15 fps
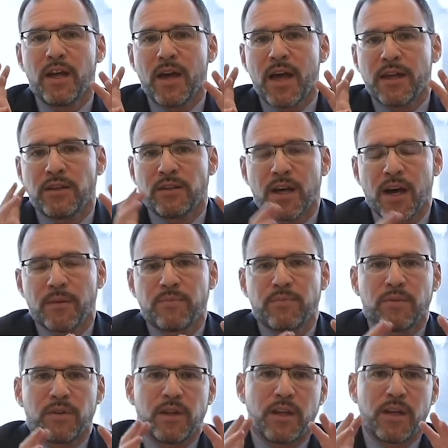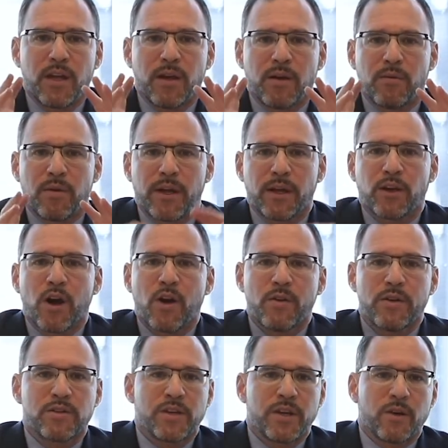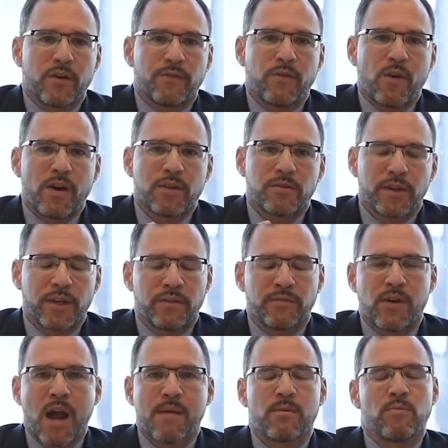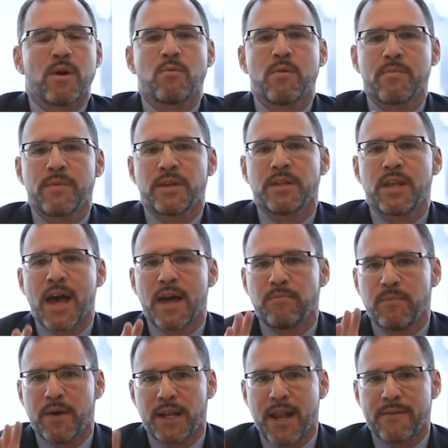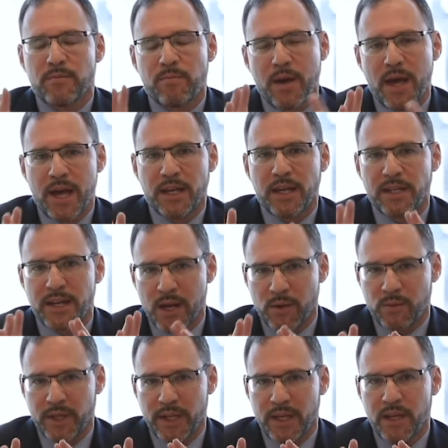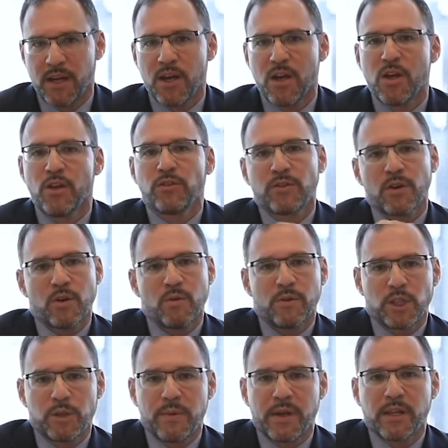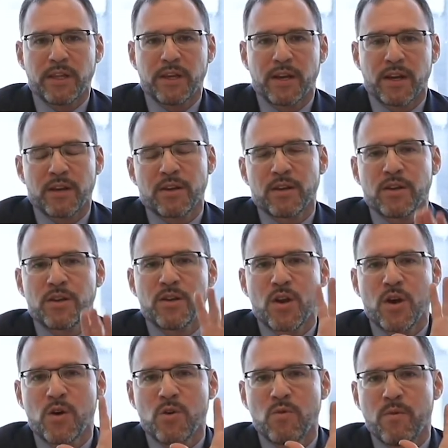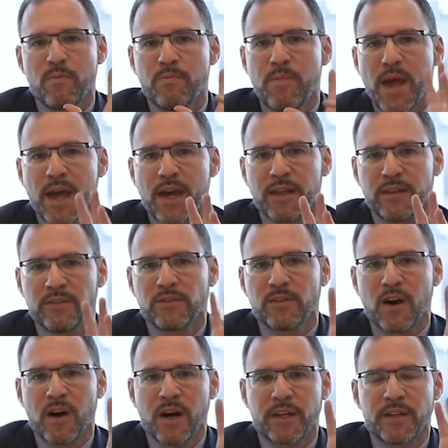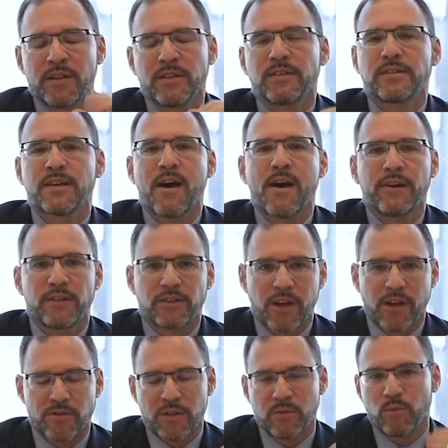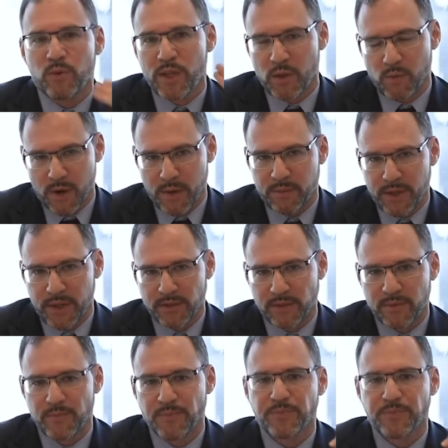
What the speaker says: end up encouraging or fostering an environment where women and men have a pay inequity. So, to be clear, no bans on salary discussion within the workplace.